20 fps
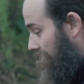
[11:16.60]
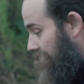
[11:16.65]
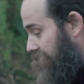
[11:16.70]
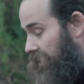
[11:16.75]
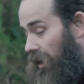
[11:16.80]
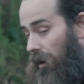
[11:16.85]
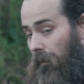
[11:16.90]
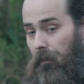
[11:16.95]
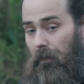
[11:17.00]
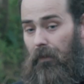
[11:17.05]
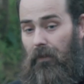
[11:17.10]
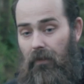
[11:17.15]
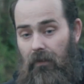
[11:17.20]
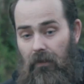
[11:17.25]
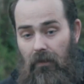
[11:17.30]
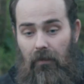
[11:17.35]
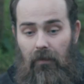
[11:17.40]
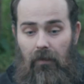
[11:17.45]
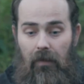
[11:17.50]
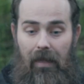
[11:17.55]
this up.
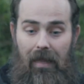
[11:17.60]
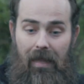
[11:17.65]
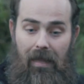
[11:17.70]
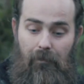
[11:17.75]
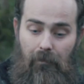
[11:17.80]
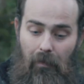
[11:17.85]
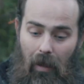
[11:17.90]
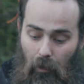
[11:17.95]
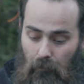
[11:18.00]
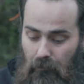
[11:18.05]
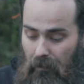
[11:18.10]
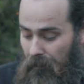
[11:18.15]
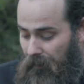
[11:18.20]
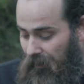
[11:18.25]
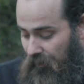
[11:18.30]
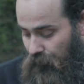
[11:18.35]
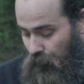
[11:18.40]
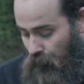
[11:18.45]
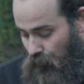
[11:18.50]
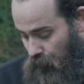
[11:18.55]
I'll
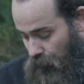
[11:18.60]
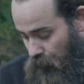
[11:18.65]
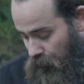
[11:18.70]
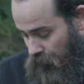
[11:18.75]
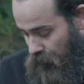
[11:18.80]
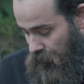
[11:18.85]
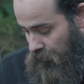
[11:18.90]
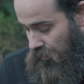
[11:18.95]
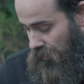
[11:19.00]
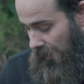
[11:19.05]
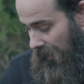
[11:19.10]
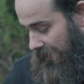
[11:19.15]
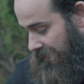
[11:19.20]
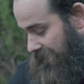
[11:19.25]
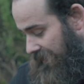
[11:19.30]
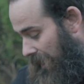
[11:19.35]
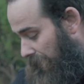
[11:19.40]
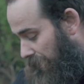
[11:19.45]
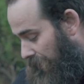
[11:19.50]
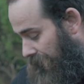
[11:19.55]
maybe do a
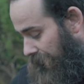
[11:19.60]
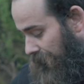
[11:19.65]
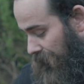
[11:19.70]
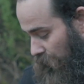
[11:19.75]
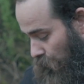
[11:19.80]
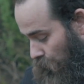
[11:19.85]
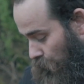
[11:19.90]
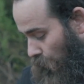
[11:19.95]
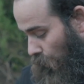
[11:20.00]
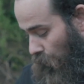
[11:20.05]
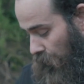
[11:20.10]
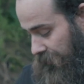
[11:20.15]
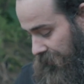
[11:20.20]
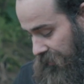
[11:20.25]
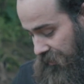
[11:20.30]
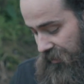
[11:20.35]
separate video on the